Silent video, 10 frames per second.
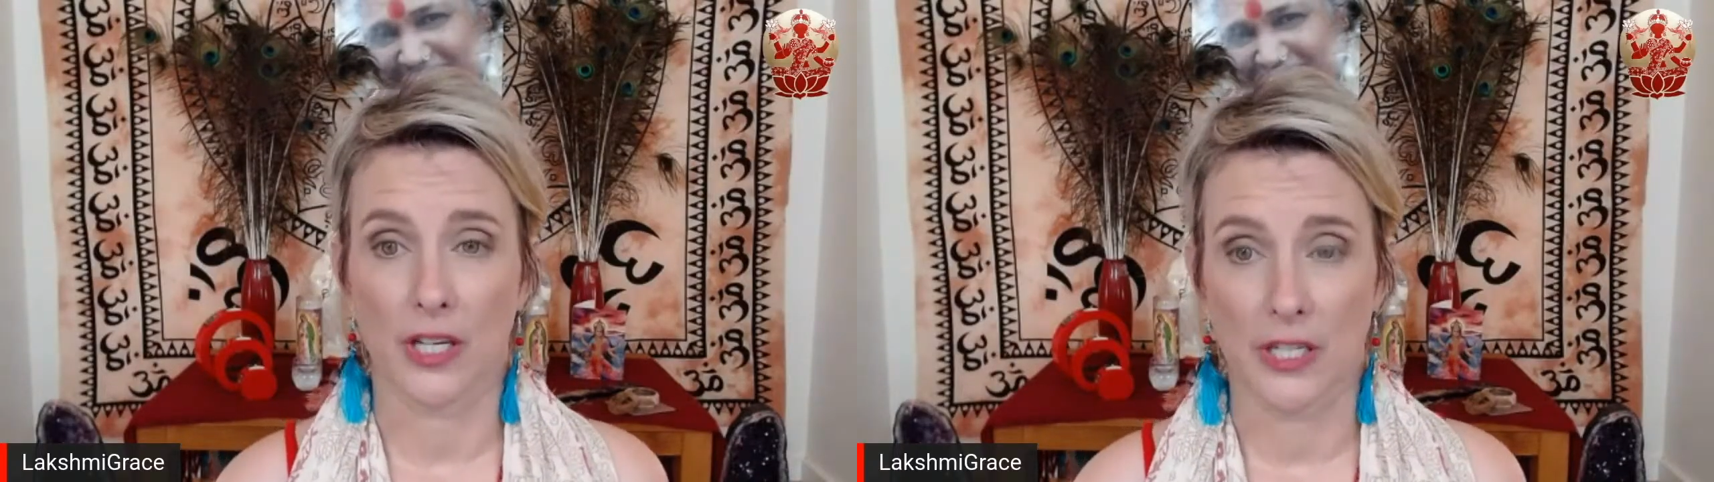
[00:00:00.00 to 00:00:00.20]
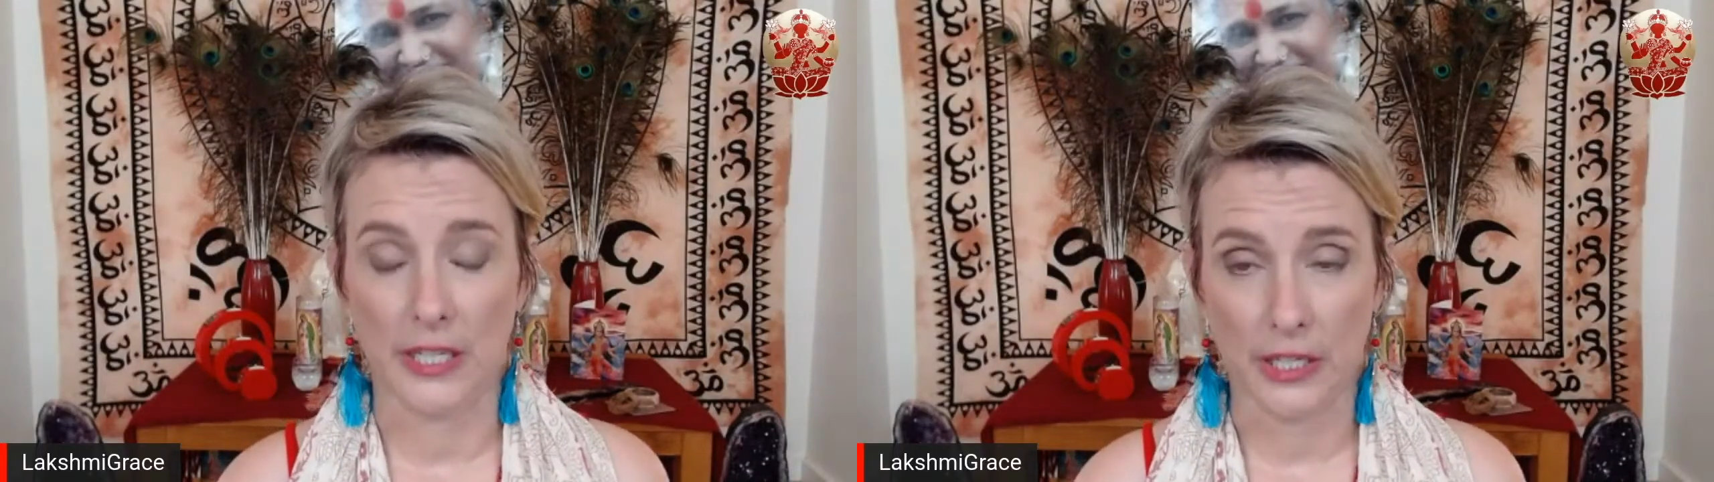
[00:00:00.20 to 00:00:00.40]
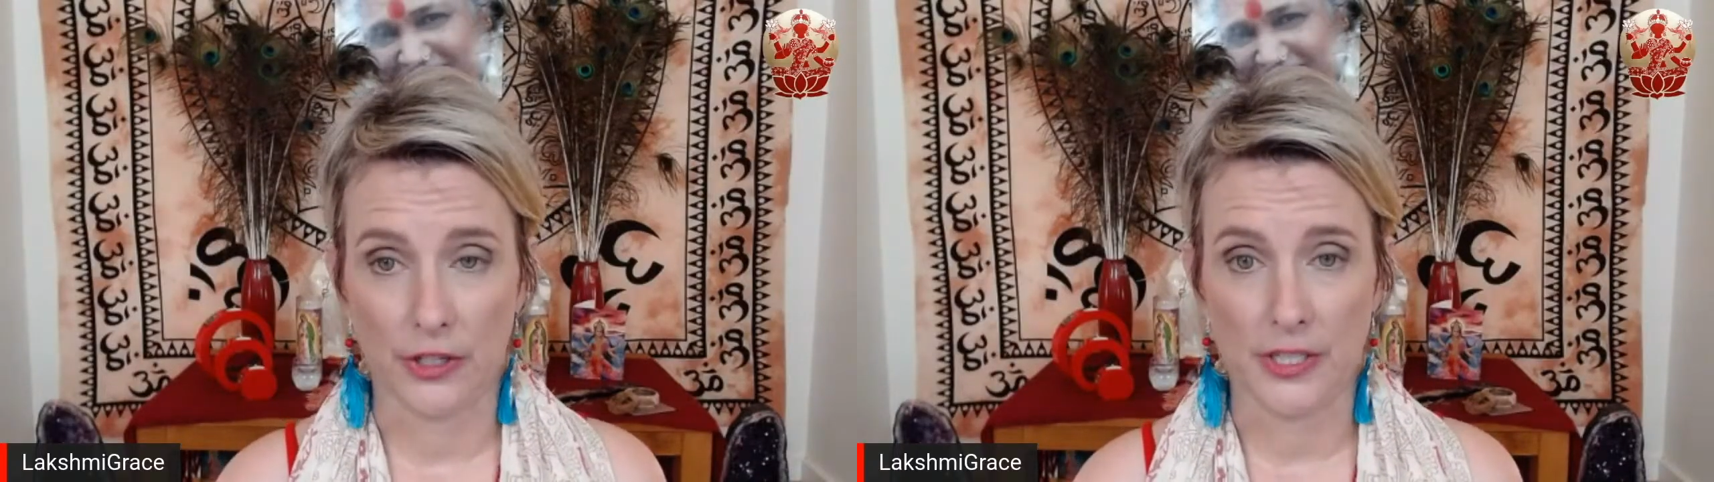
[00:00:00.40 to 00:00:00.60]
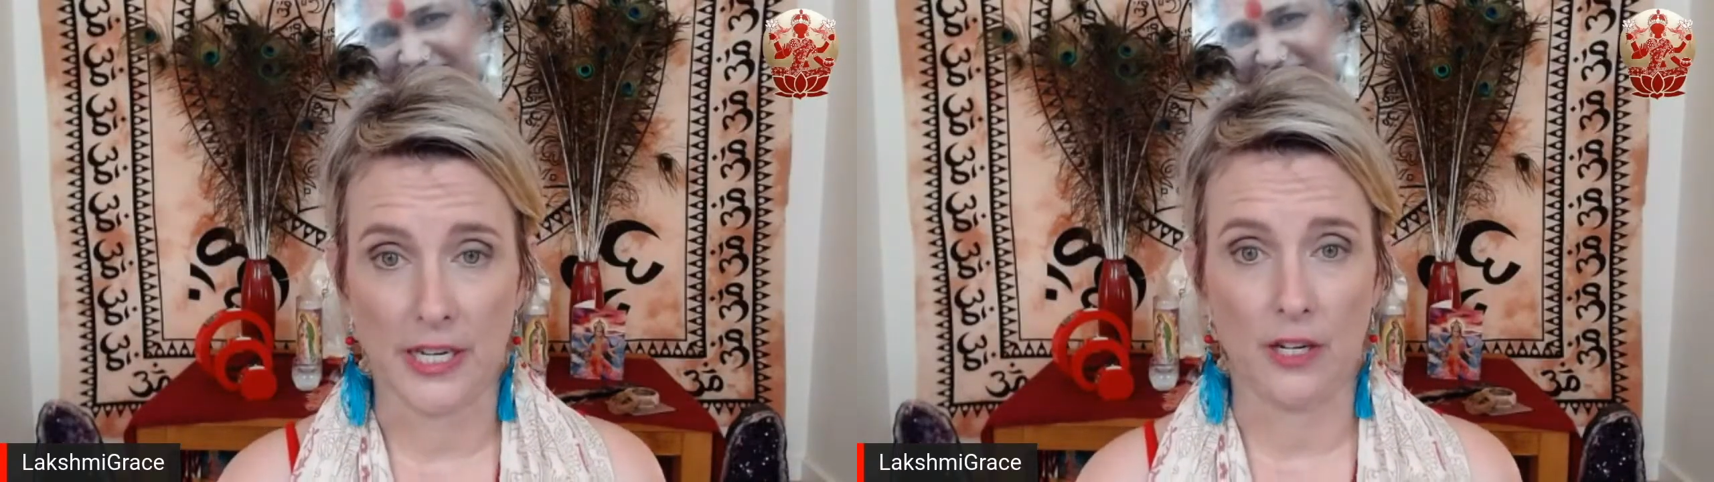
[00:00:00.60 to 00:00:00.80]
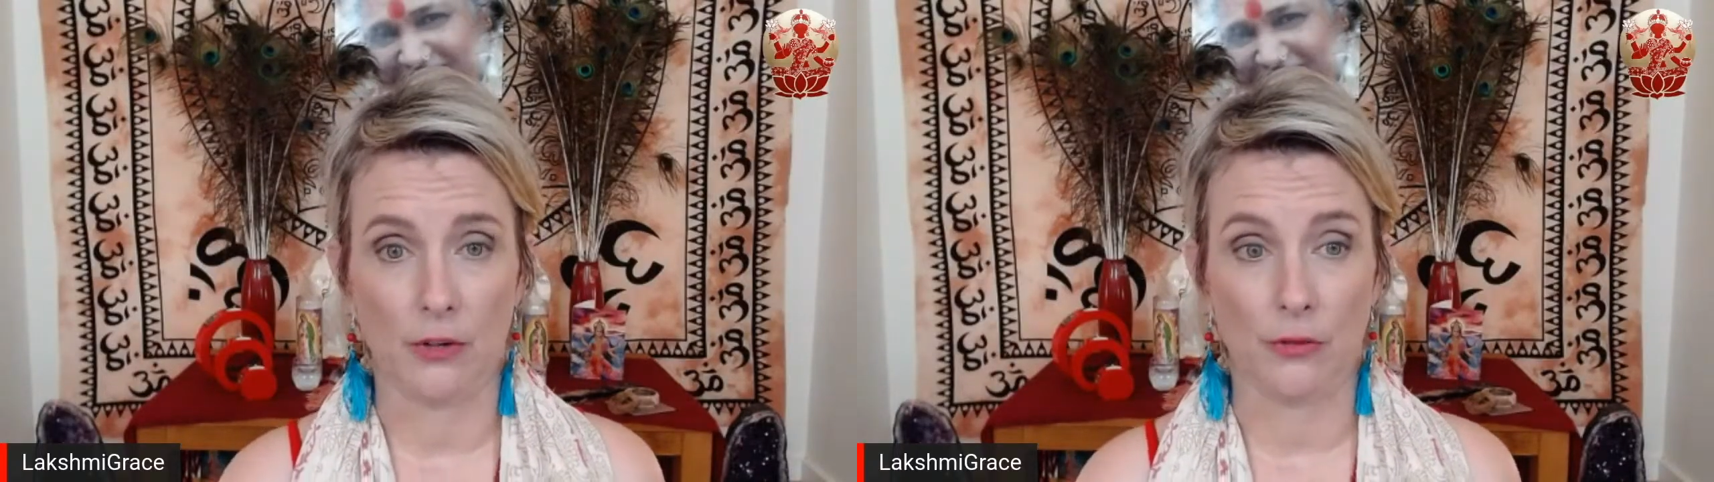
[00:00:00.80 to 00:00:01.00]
and irritated or